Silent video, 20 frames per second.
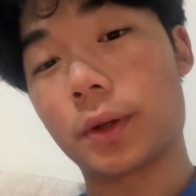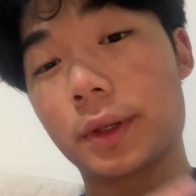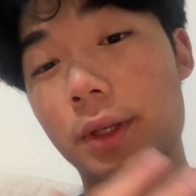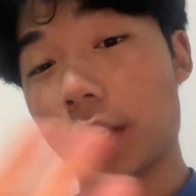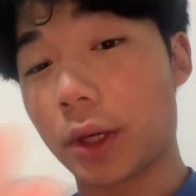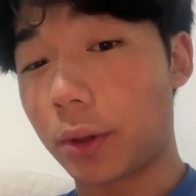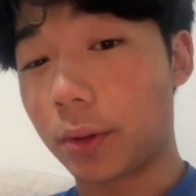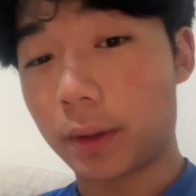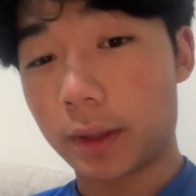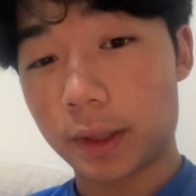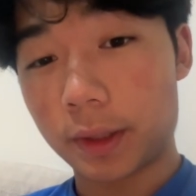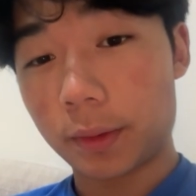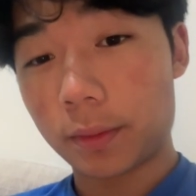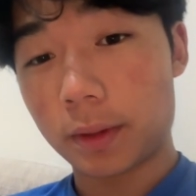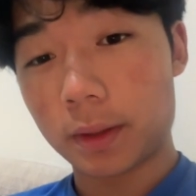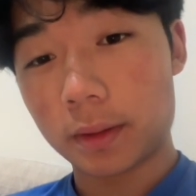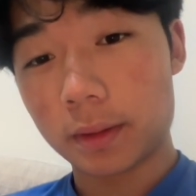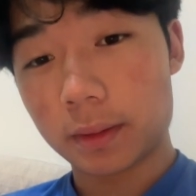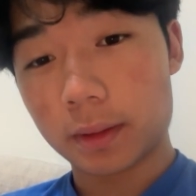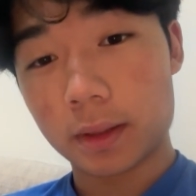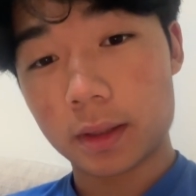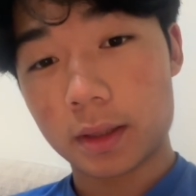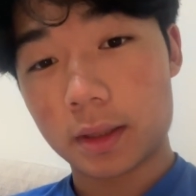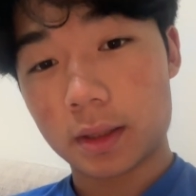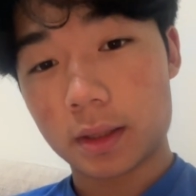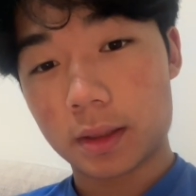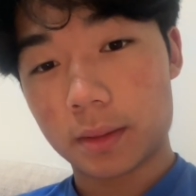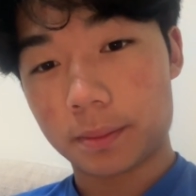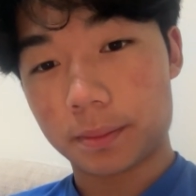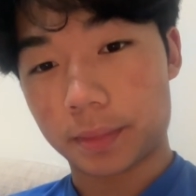kill anyone,
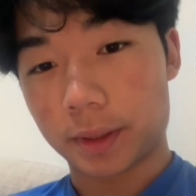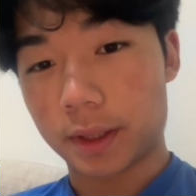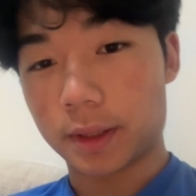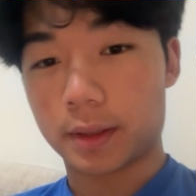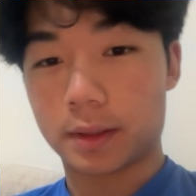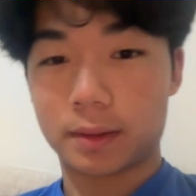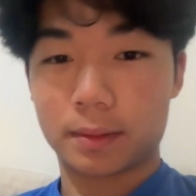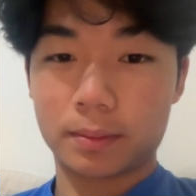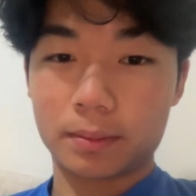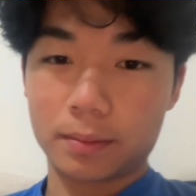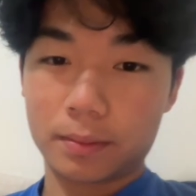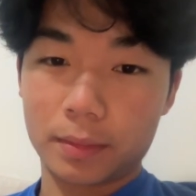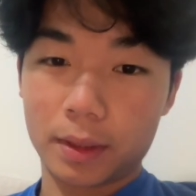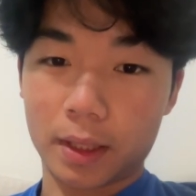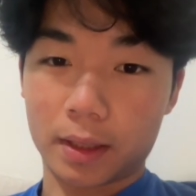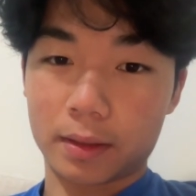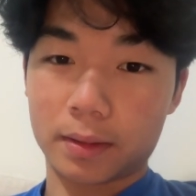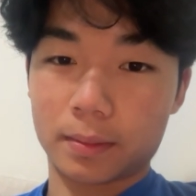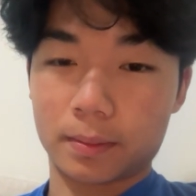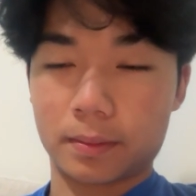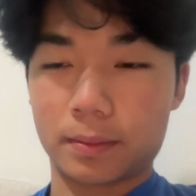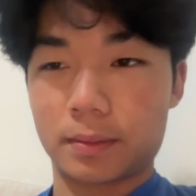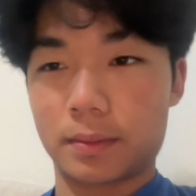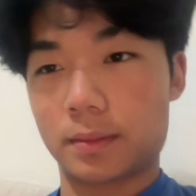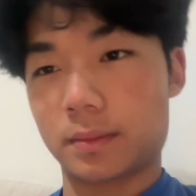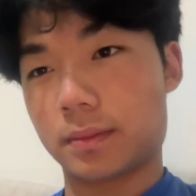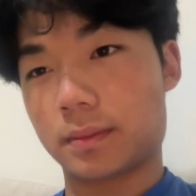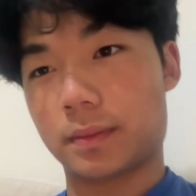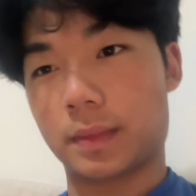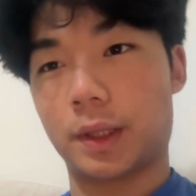but yeah,
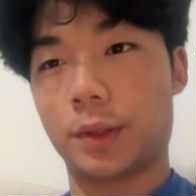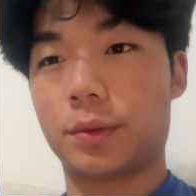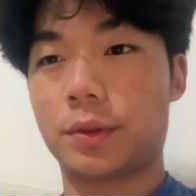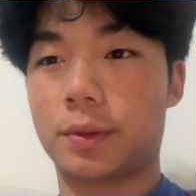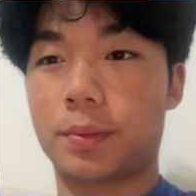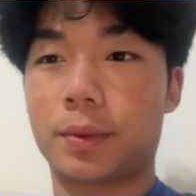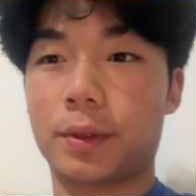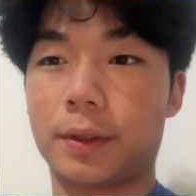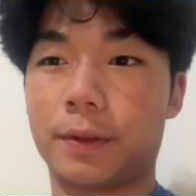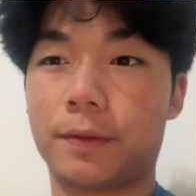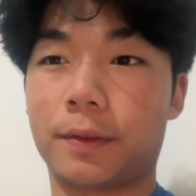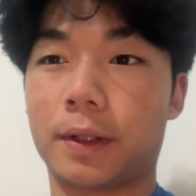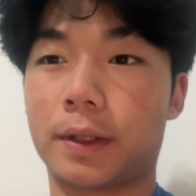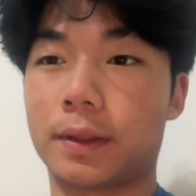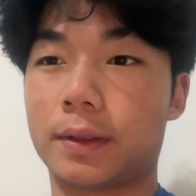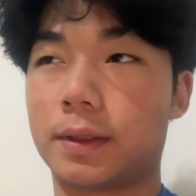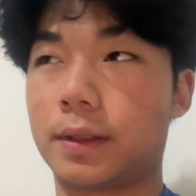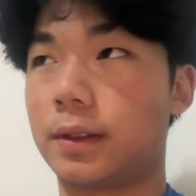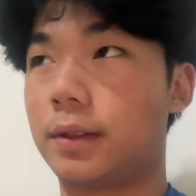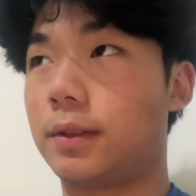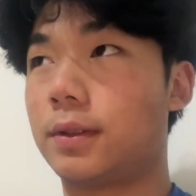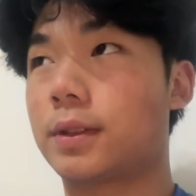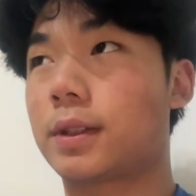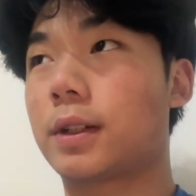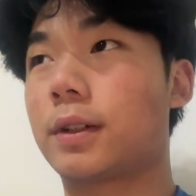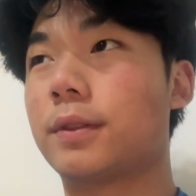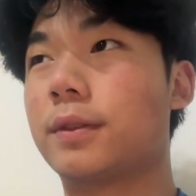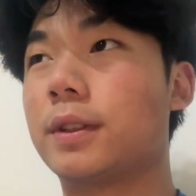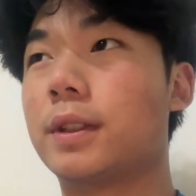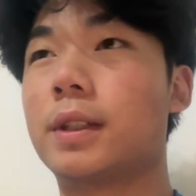it was pretty fun to
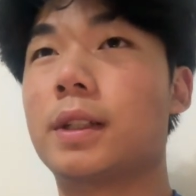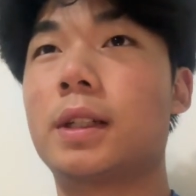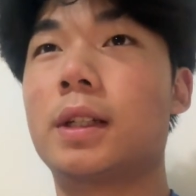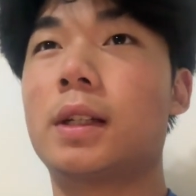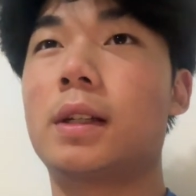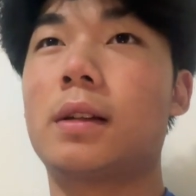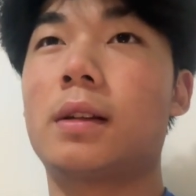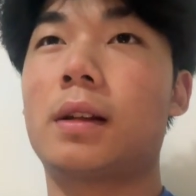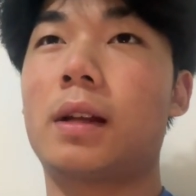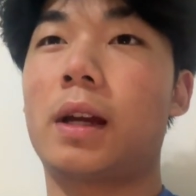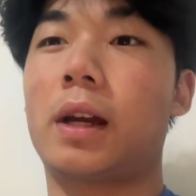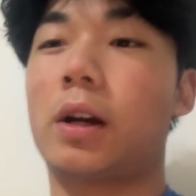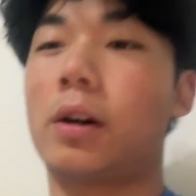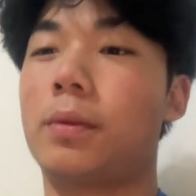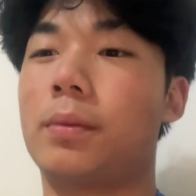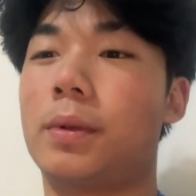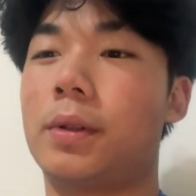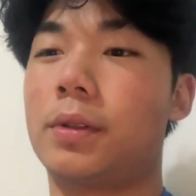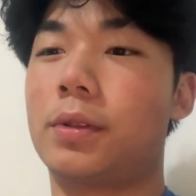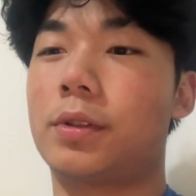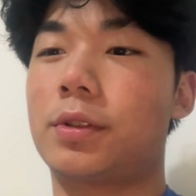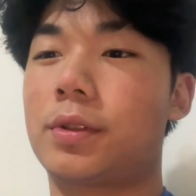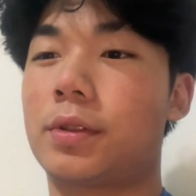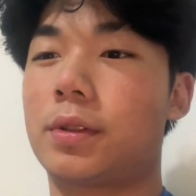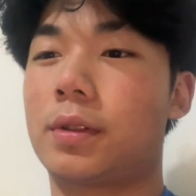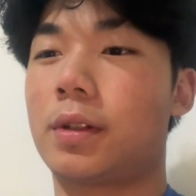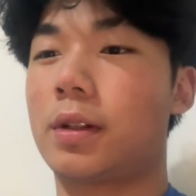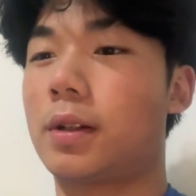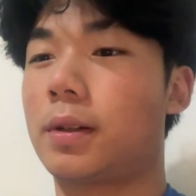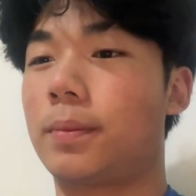discover how much
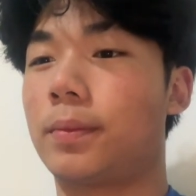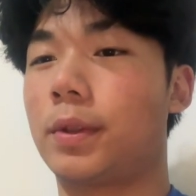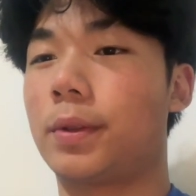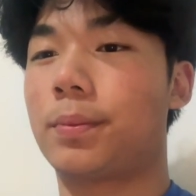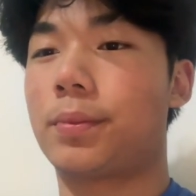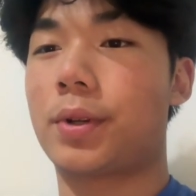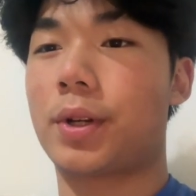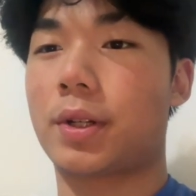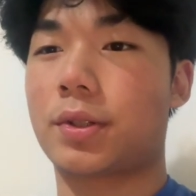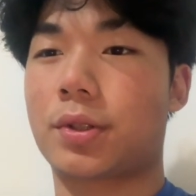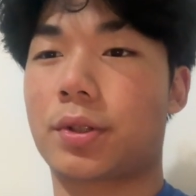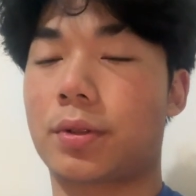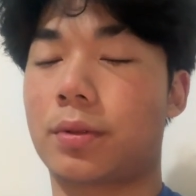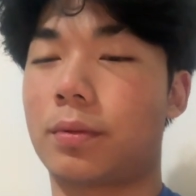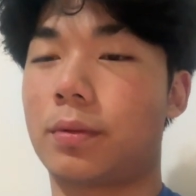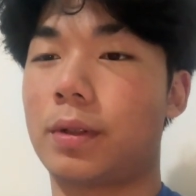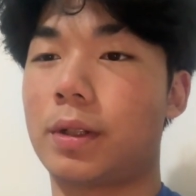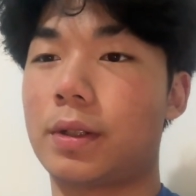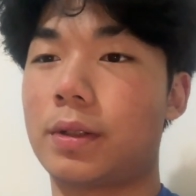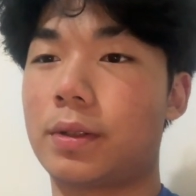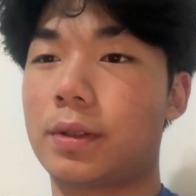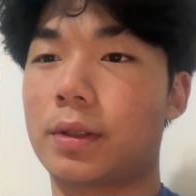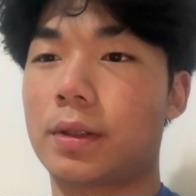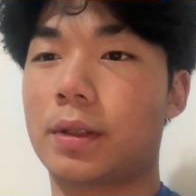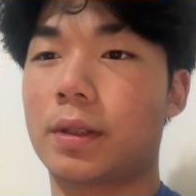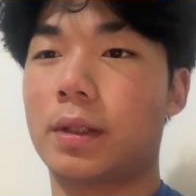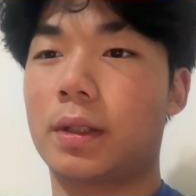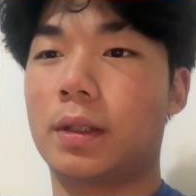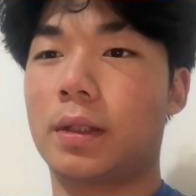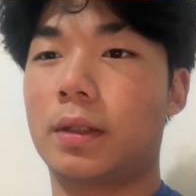the pressure was
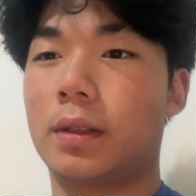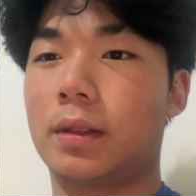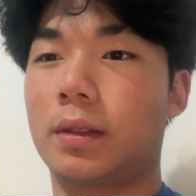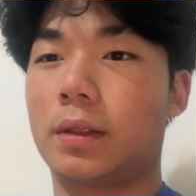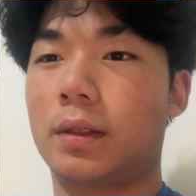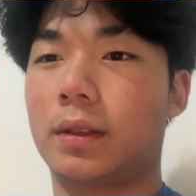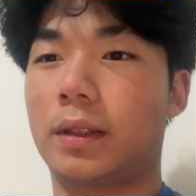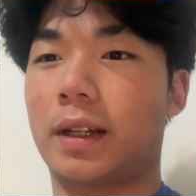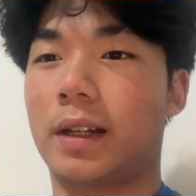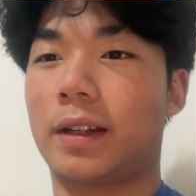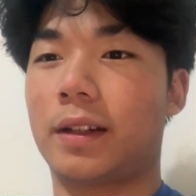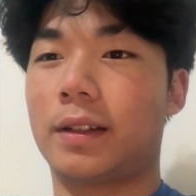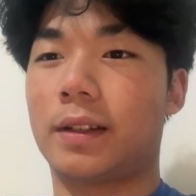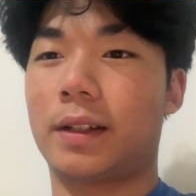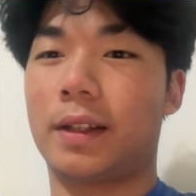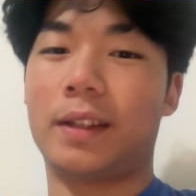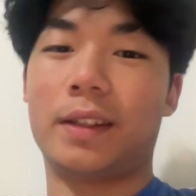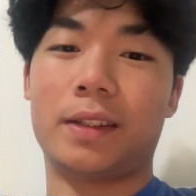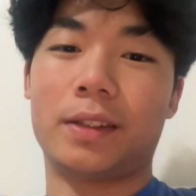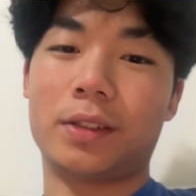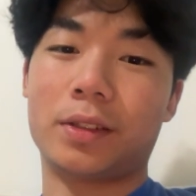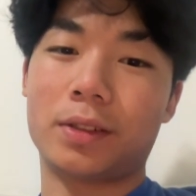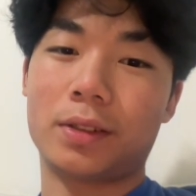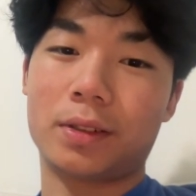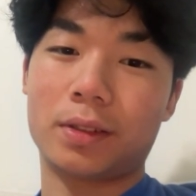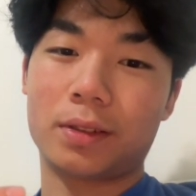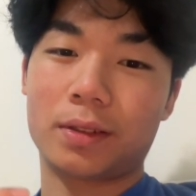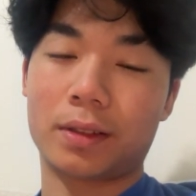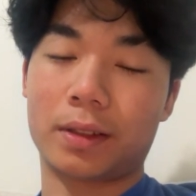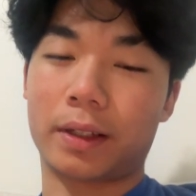that a
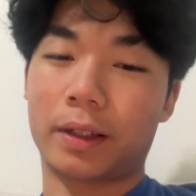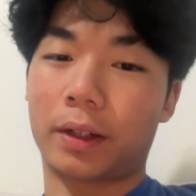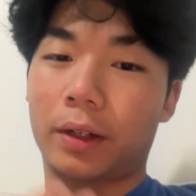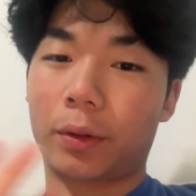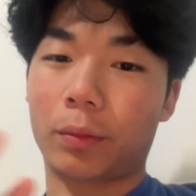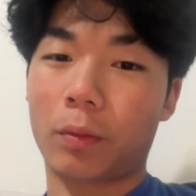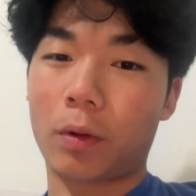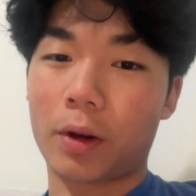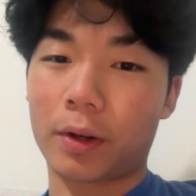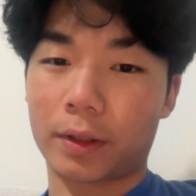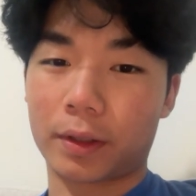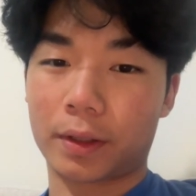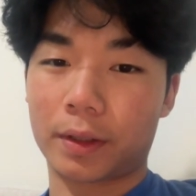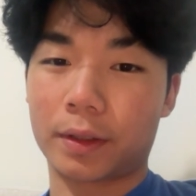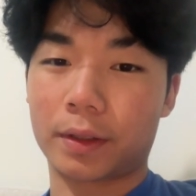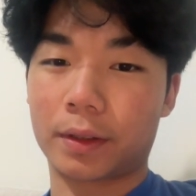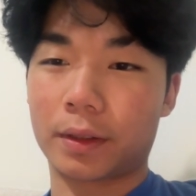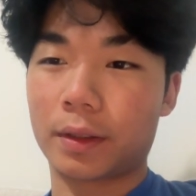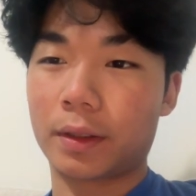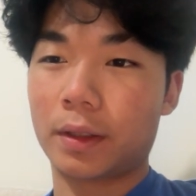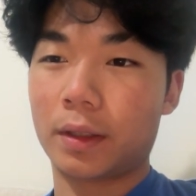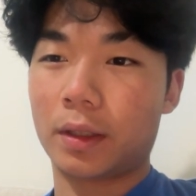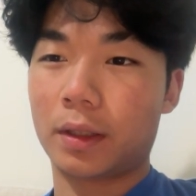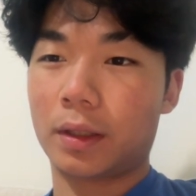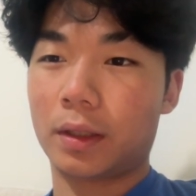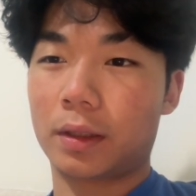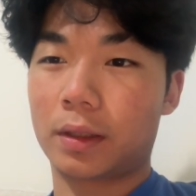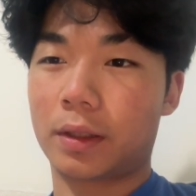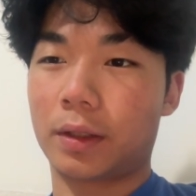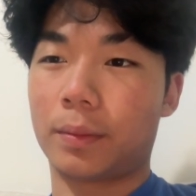water gun
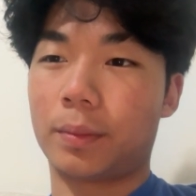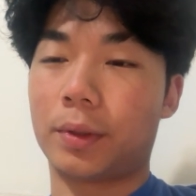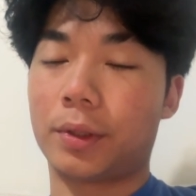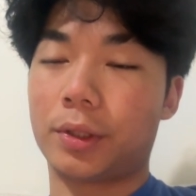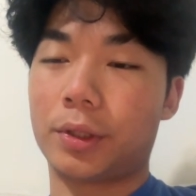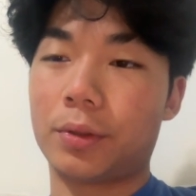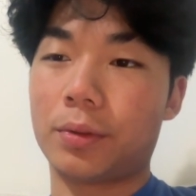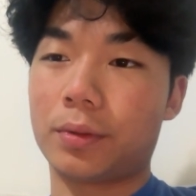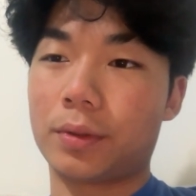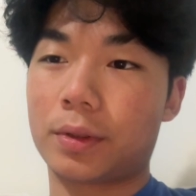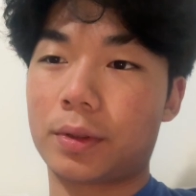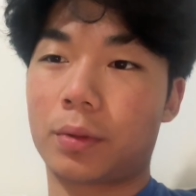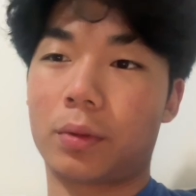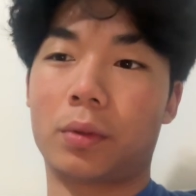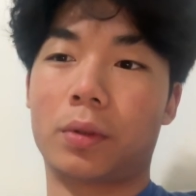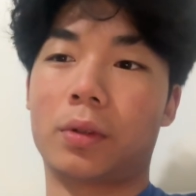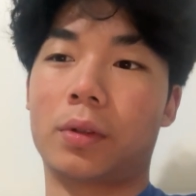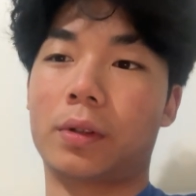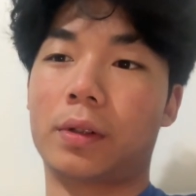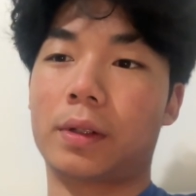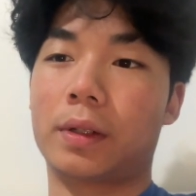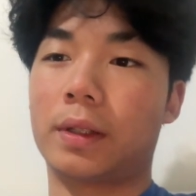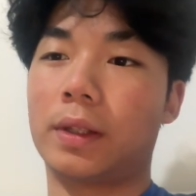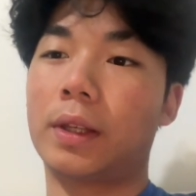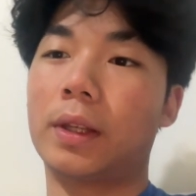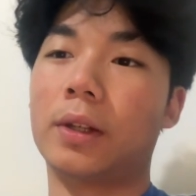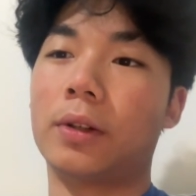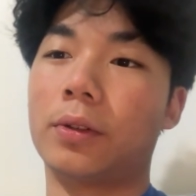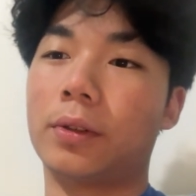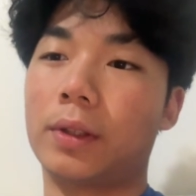could produce or
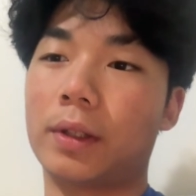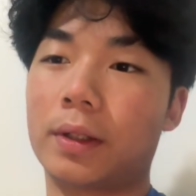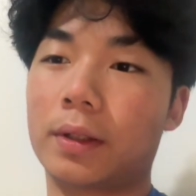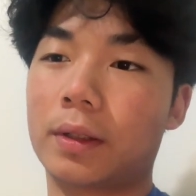yield.